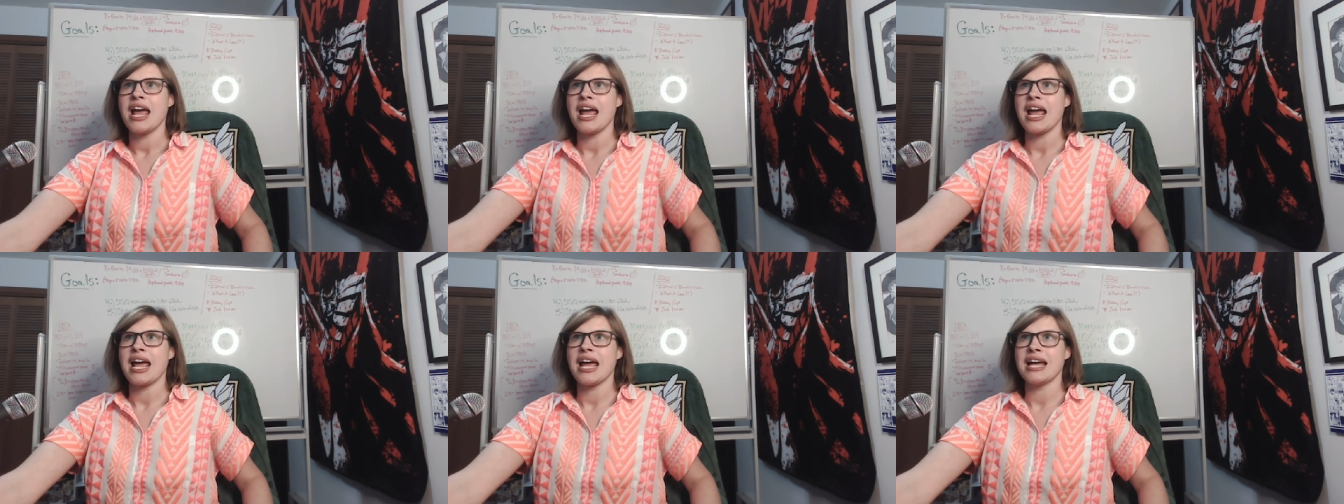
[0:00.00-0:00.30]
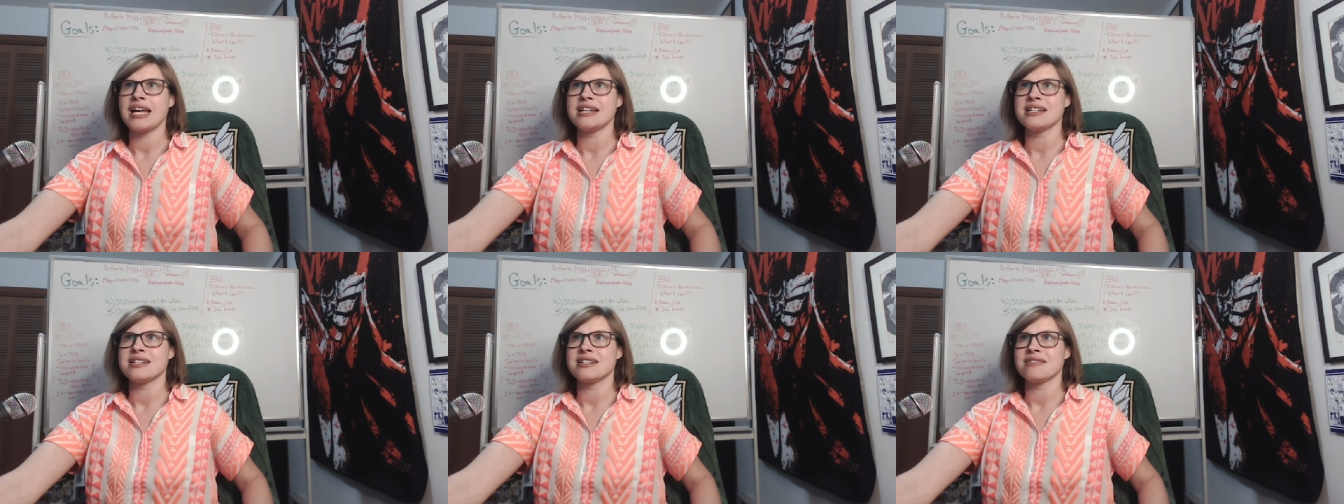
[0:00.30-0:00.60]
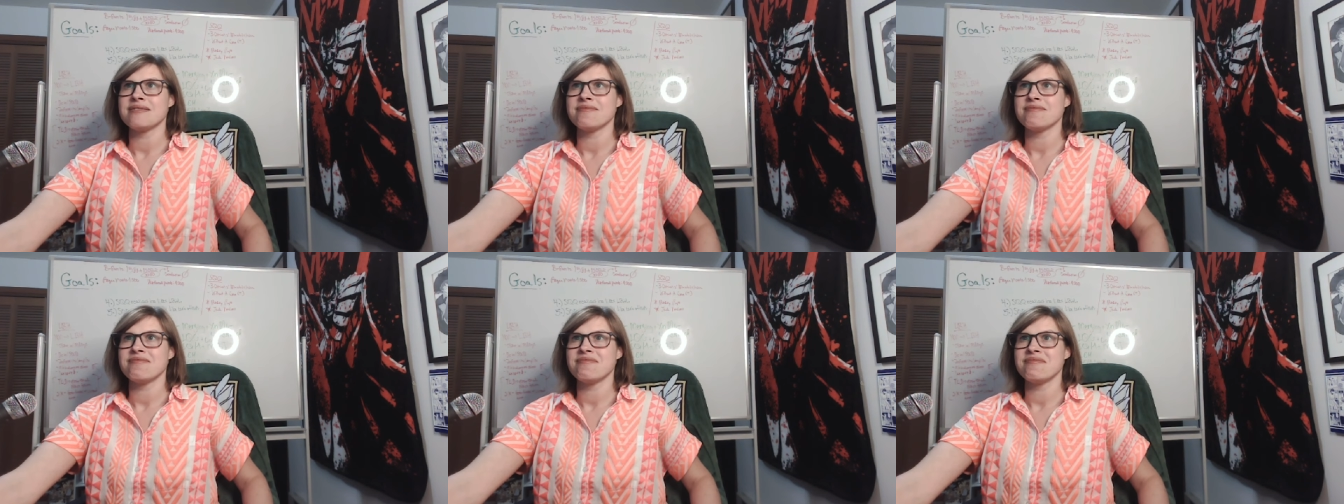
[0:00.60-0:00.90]
And
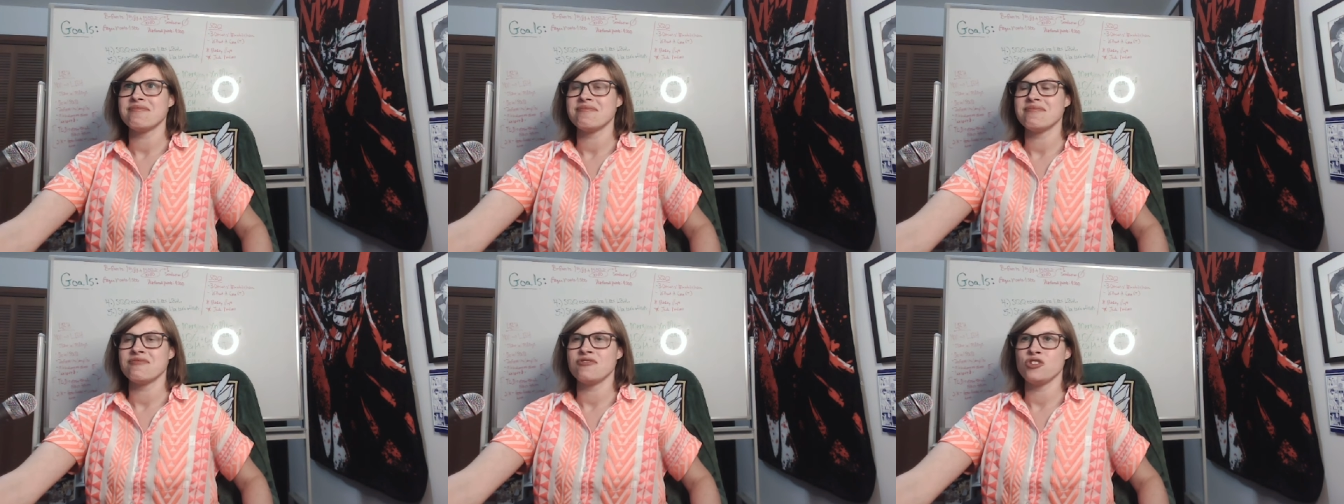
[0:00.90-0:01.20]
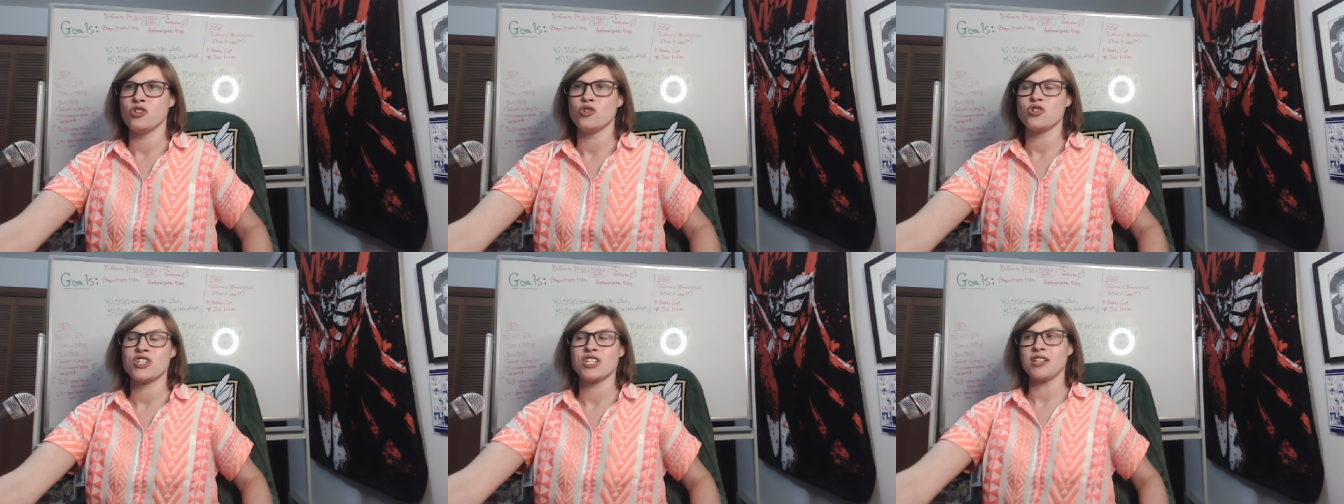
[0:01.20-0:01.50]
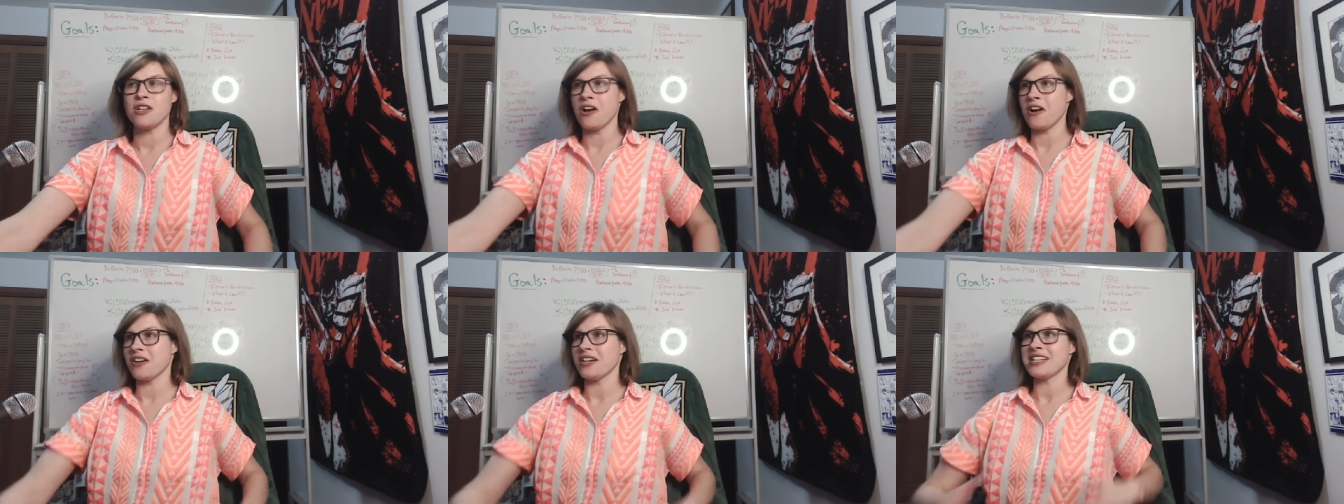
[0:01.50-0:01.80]
Zhu
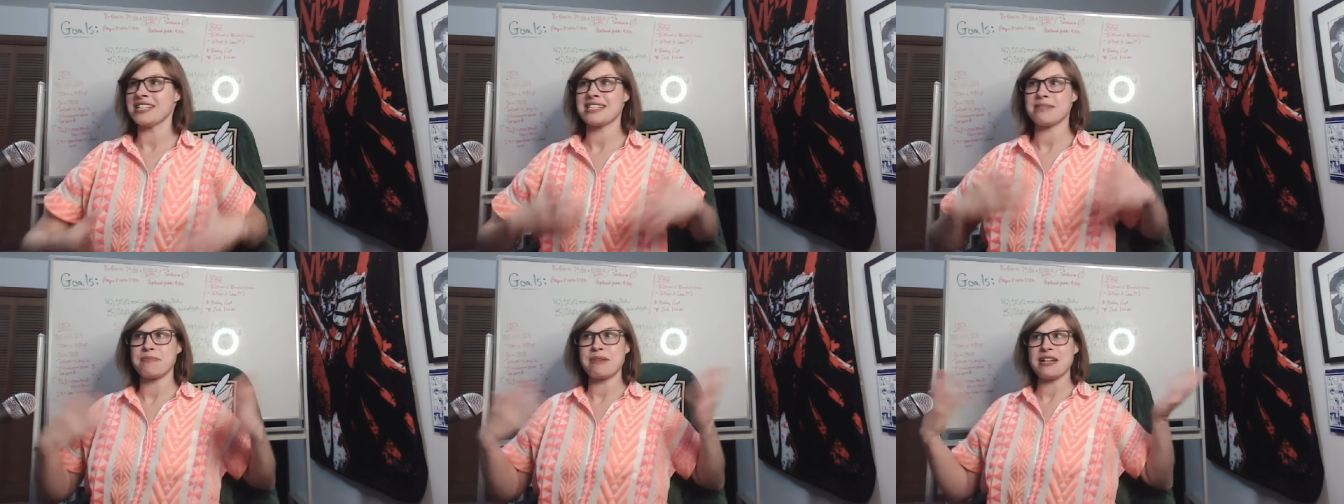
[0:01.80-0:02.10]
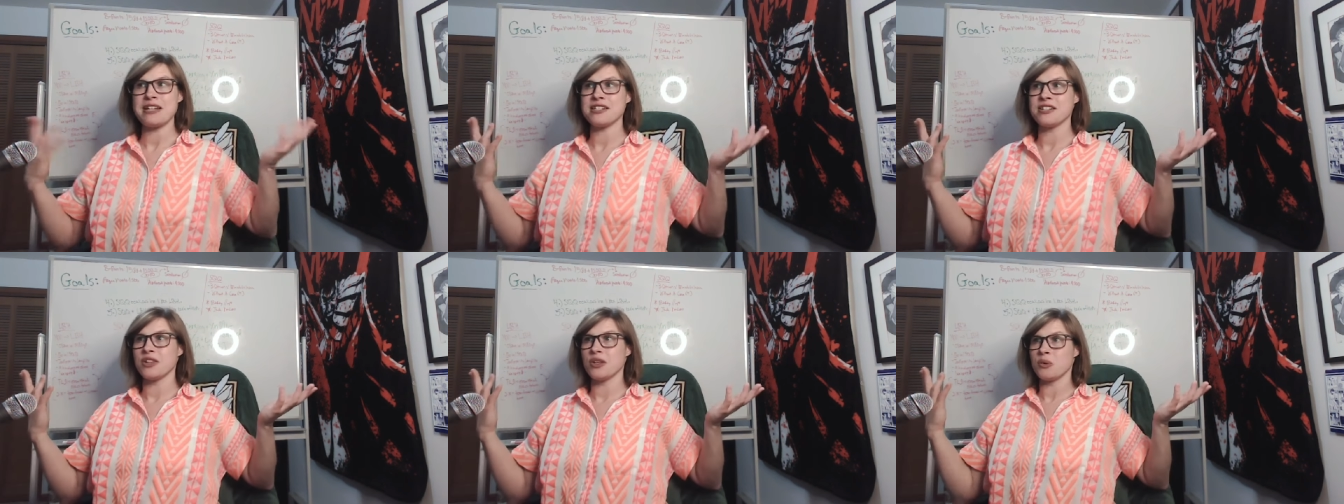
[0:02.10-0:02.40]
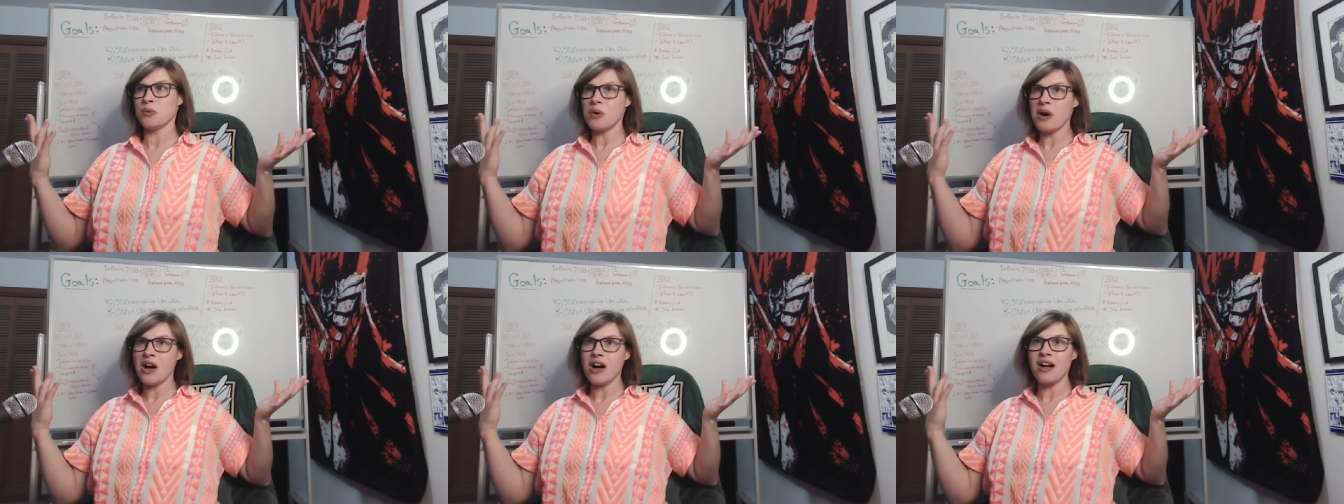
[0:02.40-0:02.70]
Xilong gets pinned to the
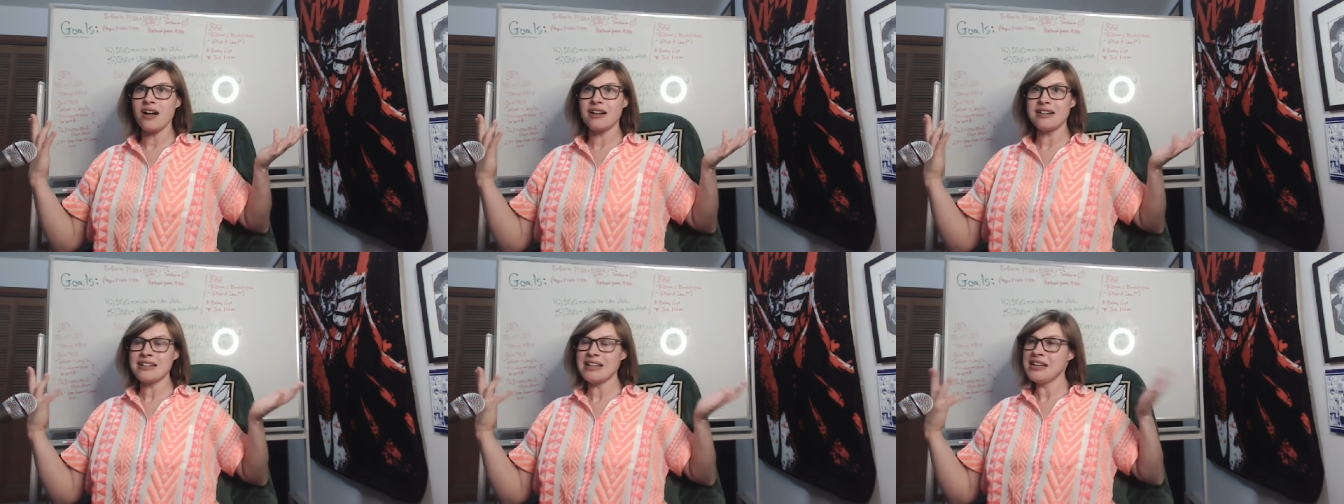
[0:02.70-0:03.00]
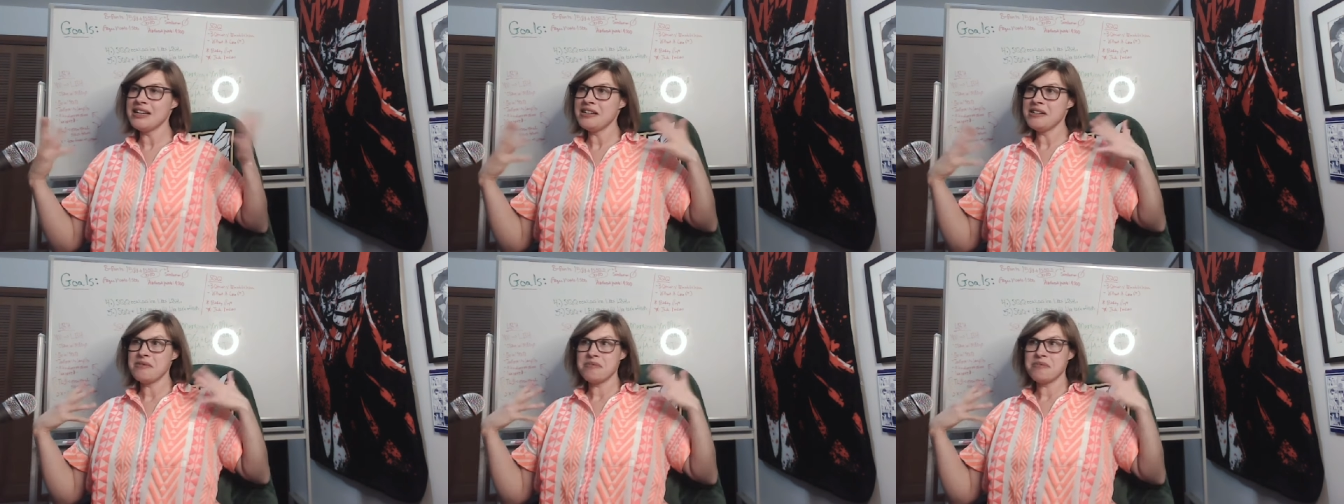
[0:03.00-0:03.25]
wall.